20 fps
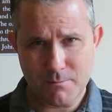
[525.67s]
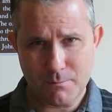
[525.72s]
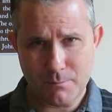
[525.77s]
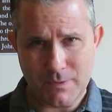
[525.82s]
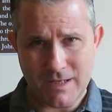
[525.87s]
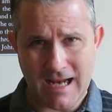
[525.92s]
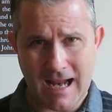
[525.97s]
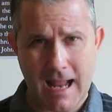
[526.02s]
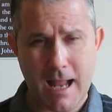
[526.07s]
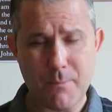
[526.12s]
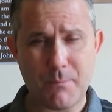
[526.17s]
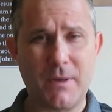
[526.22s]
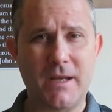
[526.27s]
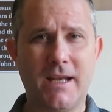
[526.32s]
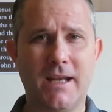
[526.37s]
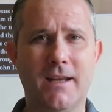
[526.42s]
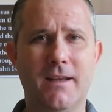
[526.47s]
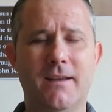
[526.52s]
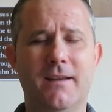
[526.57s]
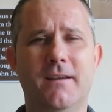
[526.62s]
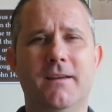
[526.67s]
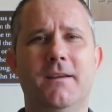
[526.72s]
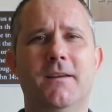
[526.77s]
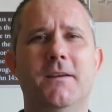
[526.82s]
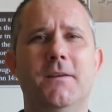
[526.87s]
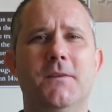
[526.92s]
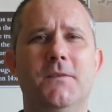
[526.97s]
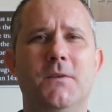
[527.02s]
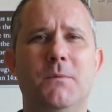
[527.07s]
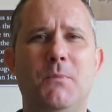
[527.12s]
be happy
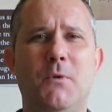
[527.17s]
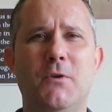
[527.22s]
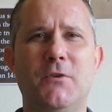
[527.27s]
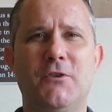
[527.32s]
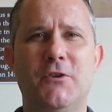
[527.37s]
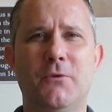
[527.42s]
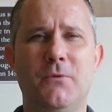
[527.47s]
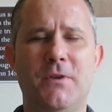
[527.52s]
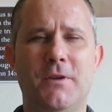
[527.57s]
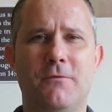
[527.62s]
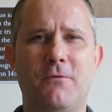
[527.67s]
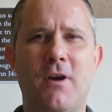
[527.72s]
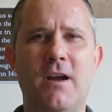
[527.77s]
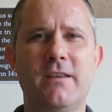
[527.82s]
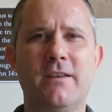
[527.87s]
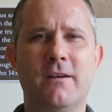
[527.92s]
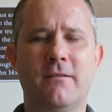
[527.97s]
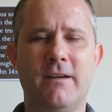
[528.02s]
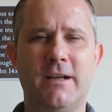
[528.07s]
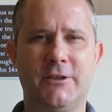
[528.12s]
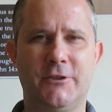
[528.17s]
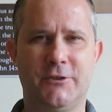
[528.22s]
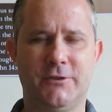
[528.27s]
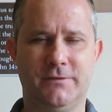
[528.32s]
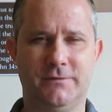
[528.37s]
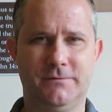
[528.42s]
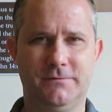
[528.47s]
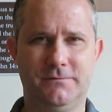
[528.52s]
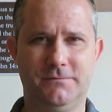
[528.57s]
to point you in the right direction.